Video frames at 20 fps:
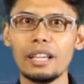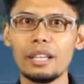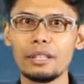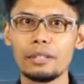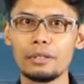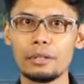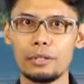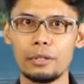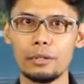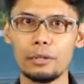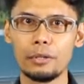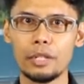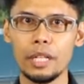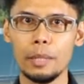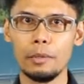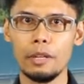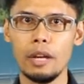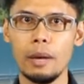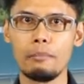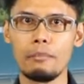So do
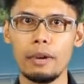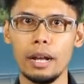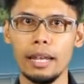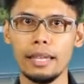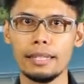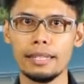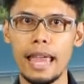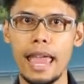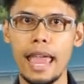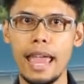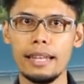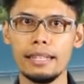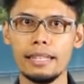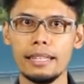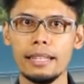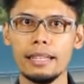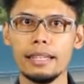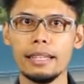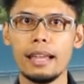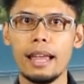keep your umbrellas
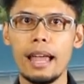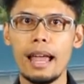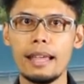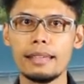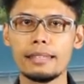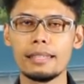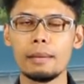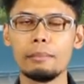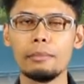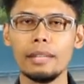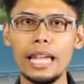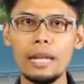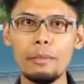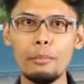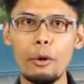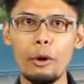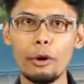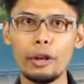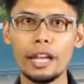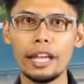handy as some late
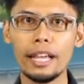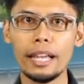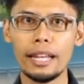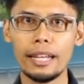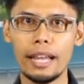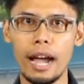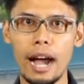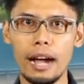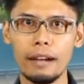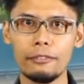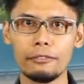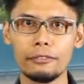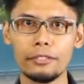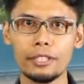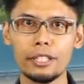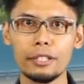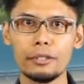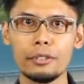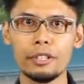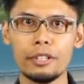morning and
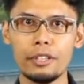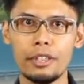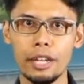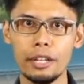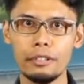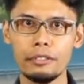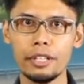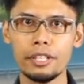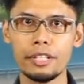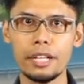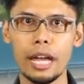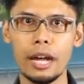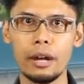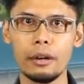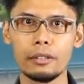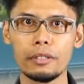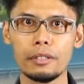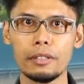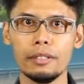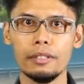afternoon thundery
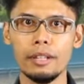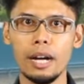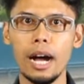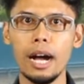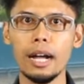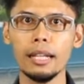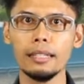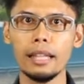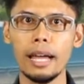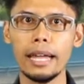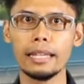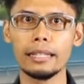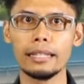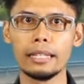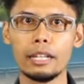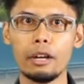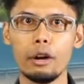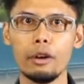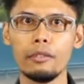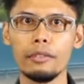showers are
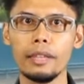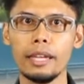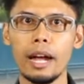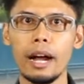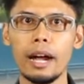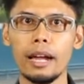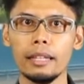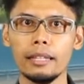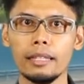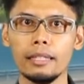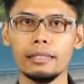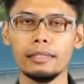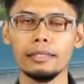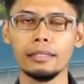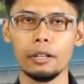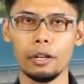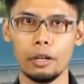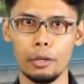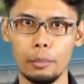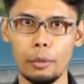likely over the island
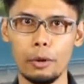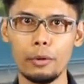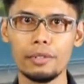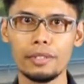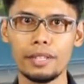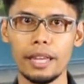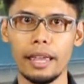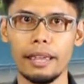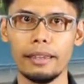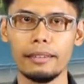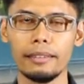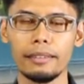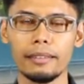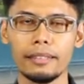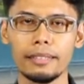on most days.